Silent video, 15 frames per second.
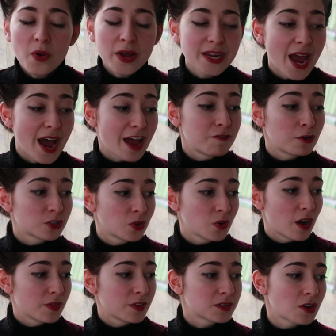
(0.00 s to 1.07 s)
Oh, and yeah, I've also
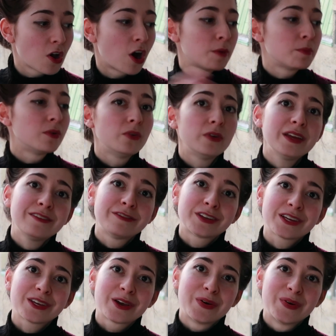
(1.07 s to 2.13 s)
got this KonMari
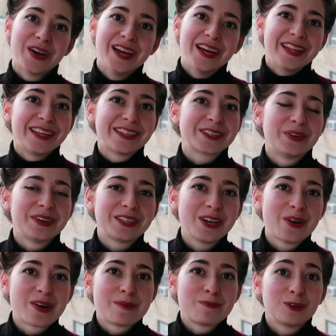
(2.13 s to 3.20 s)
video that's going to
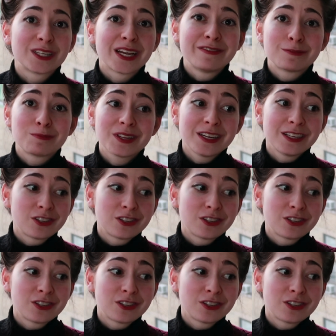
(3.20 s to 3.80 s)
go up, which I've split